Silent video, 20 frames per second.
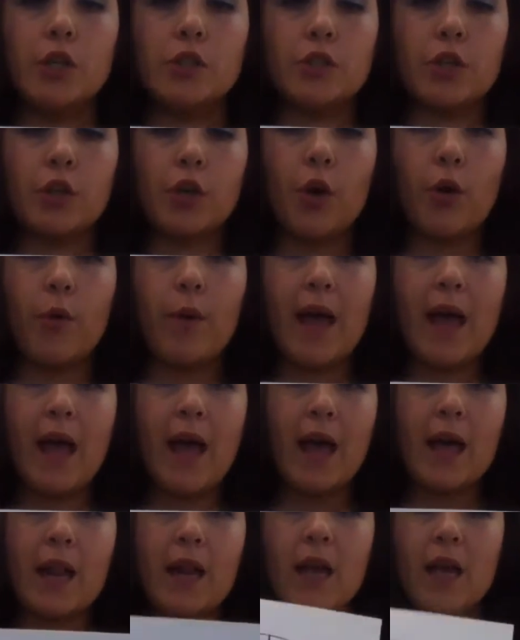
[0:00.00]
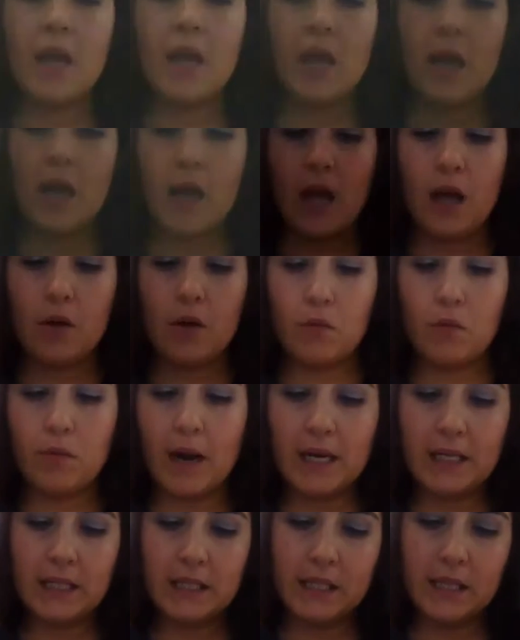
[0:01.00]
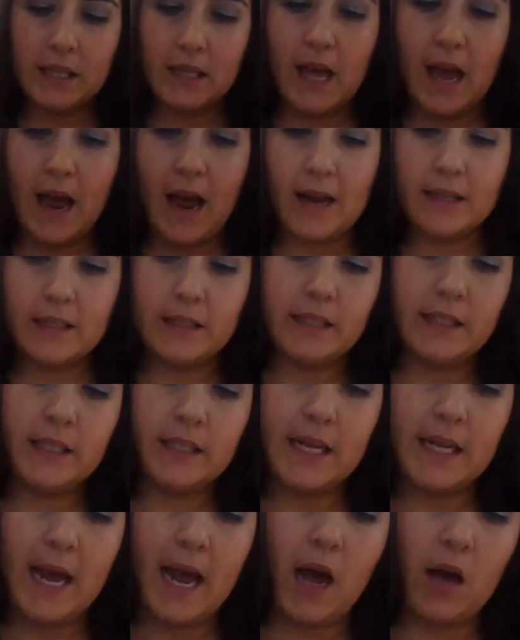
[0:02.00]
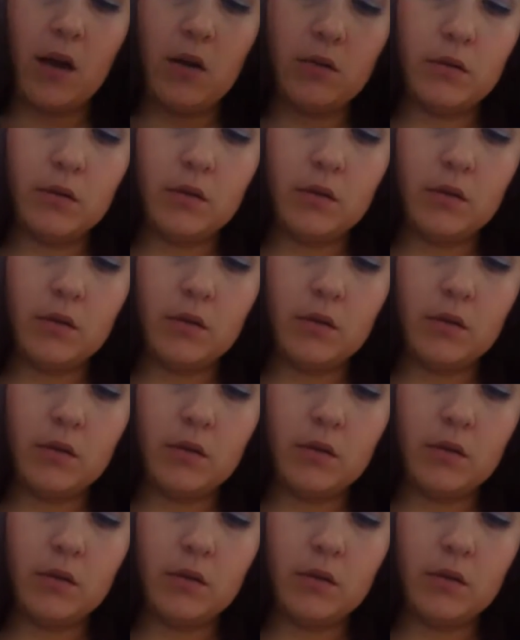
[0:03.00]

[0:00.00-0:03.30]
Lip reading: So go ahead and write that down.